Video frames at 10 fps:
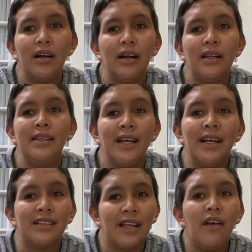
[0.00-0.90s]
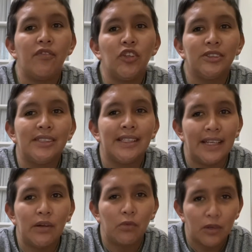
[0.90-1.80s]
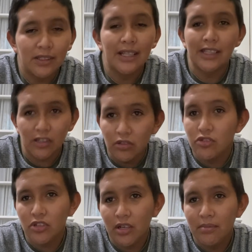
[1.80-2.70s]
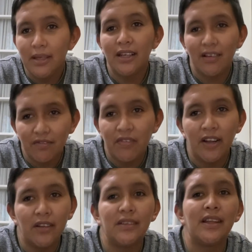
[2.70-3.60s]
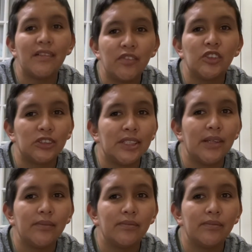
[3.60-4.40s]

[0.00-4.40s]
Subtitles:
yeah, that first day that I worked at the new job, he got fired that first day.